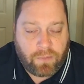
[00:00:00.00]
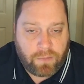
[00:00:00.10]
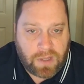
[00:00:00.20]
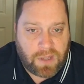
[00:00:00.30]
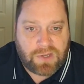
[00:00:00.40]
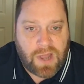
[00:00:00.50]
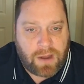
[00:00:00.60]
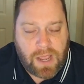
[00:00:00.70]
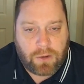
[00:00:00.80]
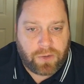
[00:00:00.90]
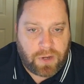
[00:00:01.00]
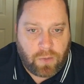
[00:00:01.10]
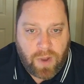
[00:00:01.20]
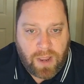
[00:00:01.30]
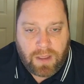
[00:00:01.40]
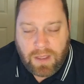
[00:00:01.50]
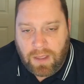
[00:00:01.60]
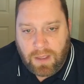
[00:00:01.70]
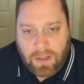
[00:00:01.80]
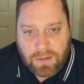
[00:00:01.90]
it's not handled in a way
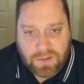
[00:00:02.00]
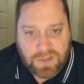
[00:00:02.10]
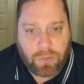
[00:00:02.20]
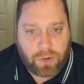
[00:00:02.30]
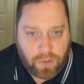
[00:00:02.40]
similar